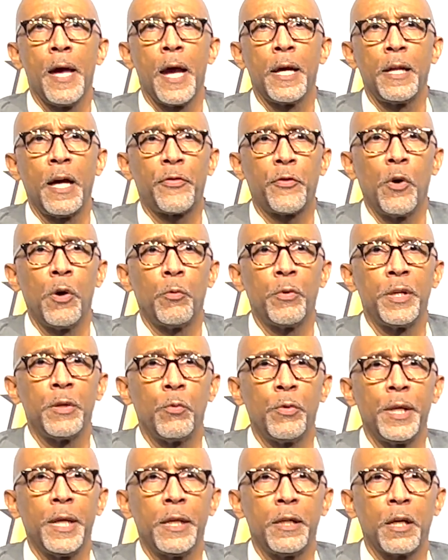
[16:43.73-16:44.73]
And I thought
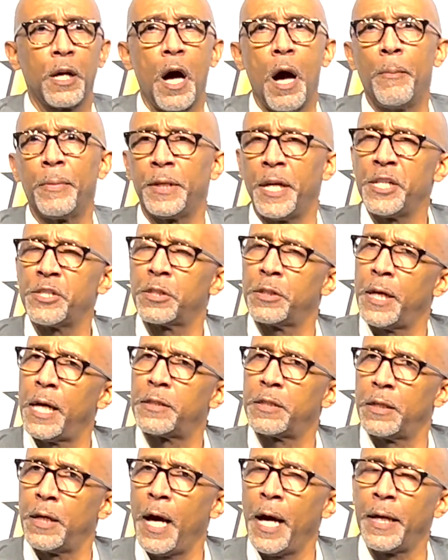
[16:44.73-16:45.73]
we did a combination of that
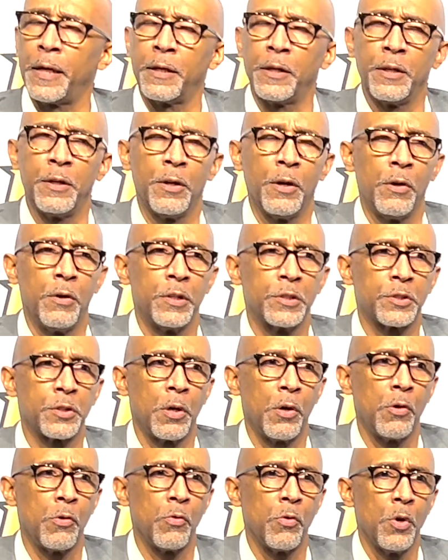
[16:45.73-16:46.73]
tonight, you know. And
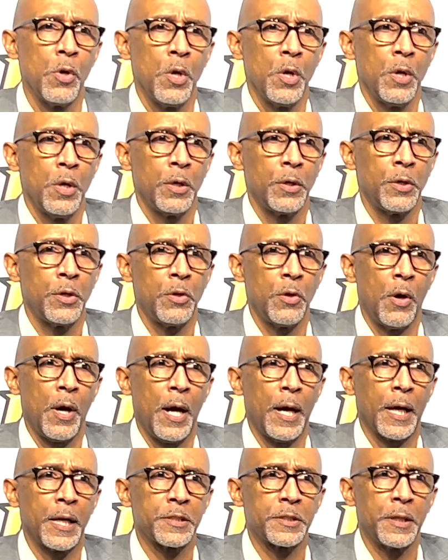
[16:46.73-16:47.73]
so, you know,
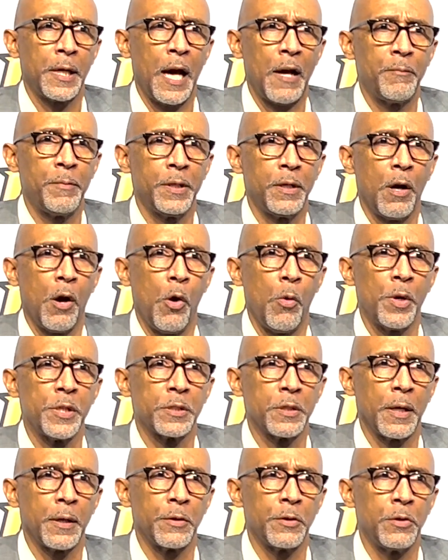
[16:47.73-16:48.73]
like I said, I've been always,
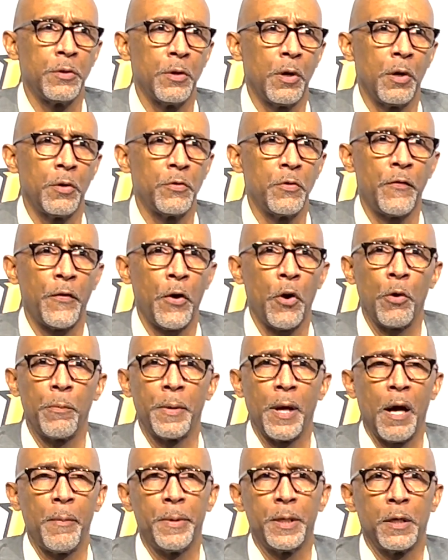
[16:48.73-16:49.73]
you know, you've heard
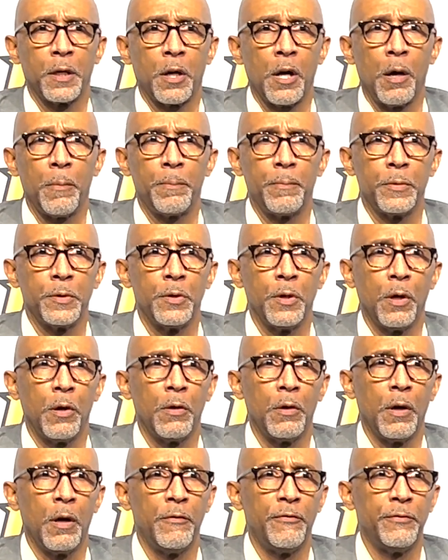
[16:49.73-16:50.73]
me. I've been
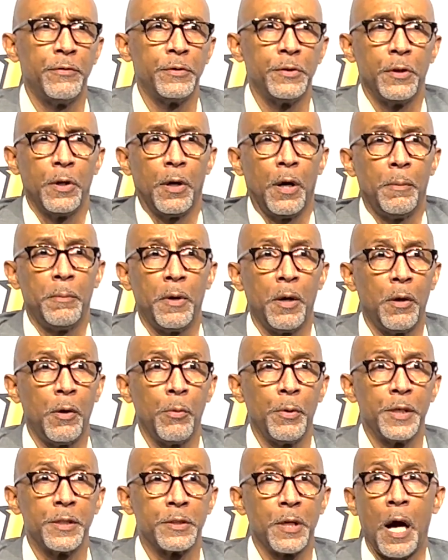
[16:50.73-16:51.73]
I'm
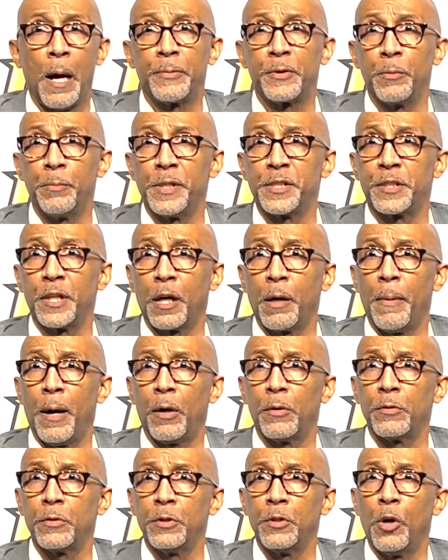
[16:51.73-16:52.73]
always optimistic
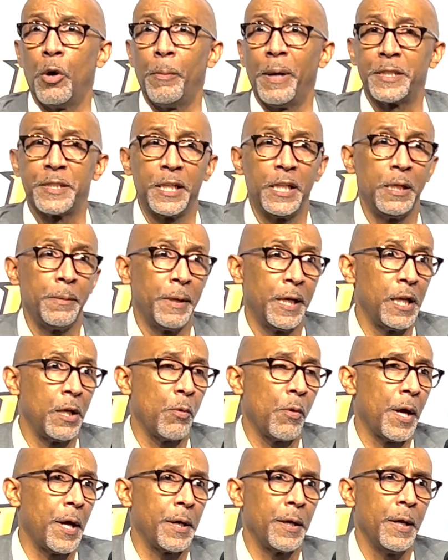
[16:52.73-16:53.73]
about, you know, my team
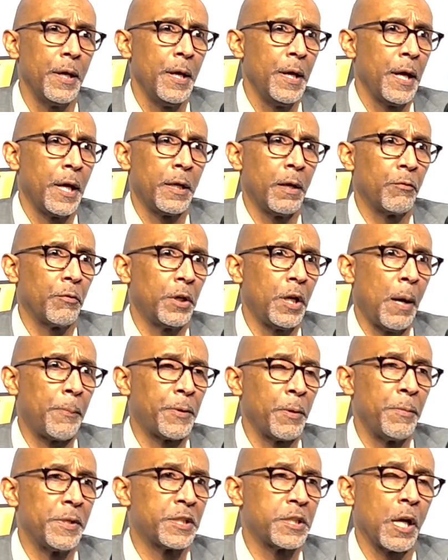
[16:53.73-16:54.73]
anyway. And I'm really
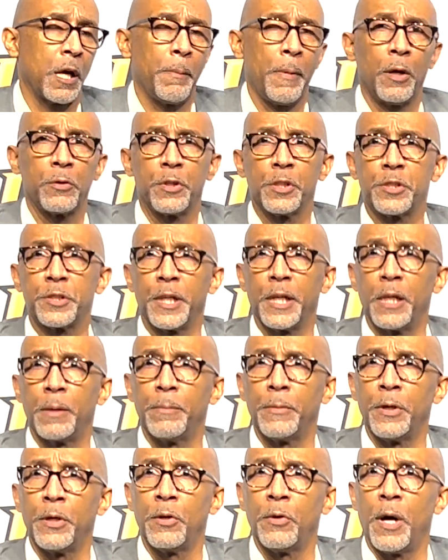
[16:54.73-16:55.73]
optimistic about this team.
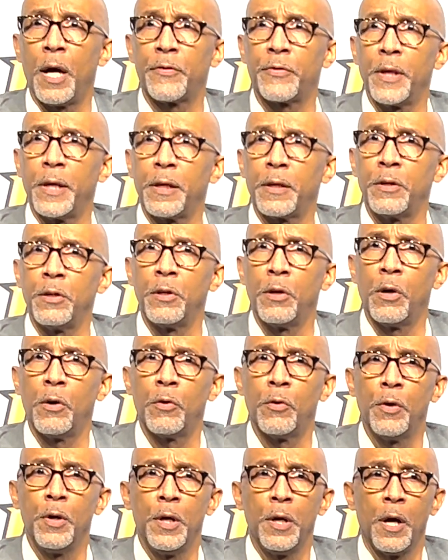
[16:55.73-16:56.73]
You know, I think, you
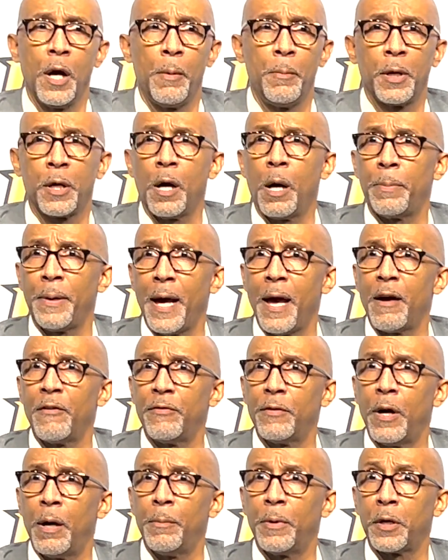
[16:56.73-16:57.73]
know, I'm a cup
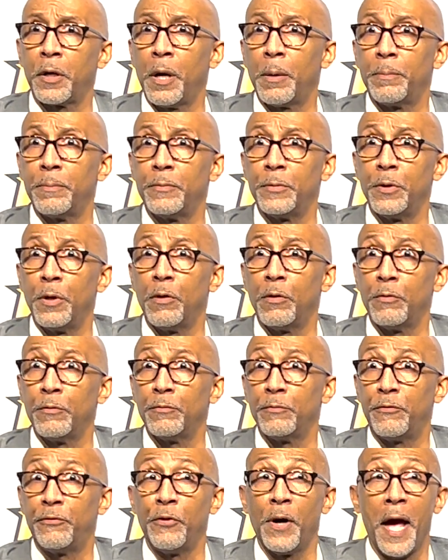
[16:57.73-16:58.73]

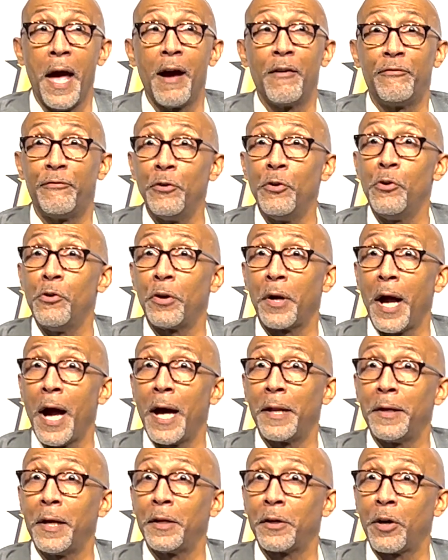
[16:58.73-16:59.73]
half full
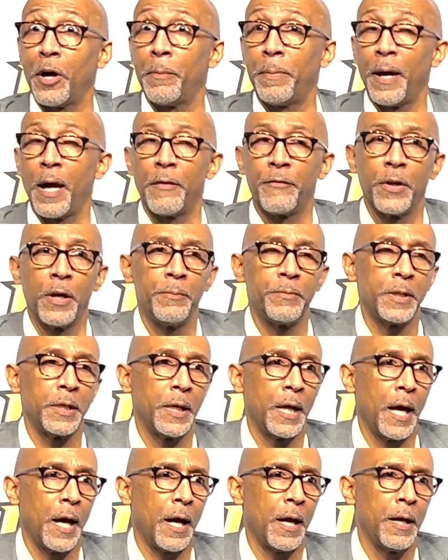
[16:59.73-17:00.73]
guy, not a cup half empty
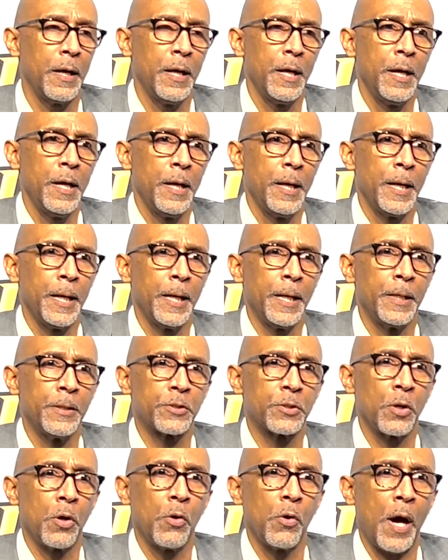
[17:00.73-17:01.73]
guy. And
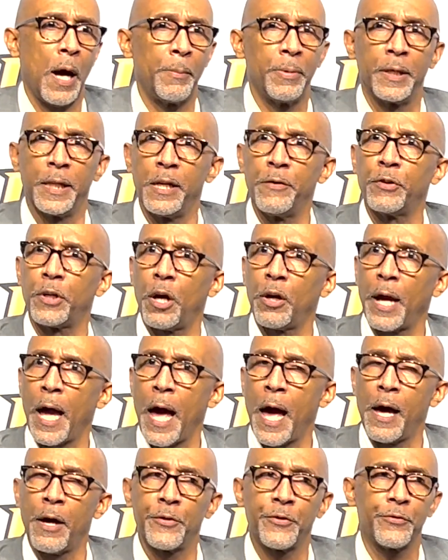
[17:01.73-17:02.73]
so I believe in our
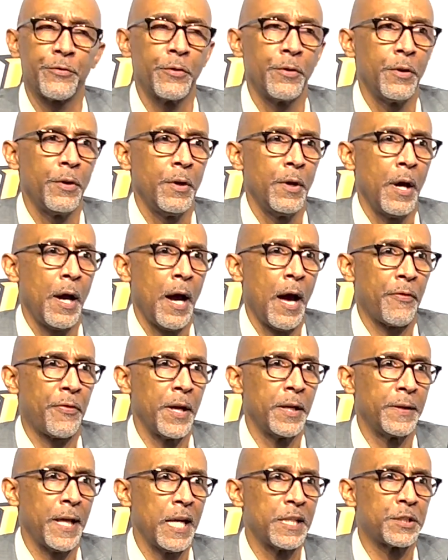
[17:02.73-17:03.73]
guys. I
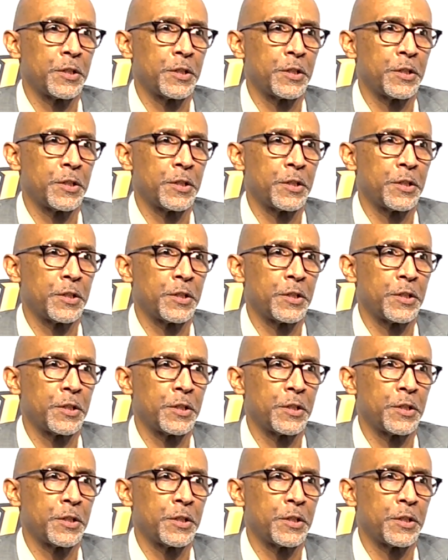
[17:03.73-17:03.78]
think they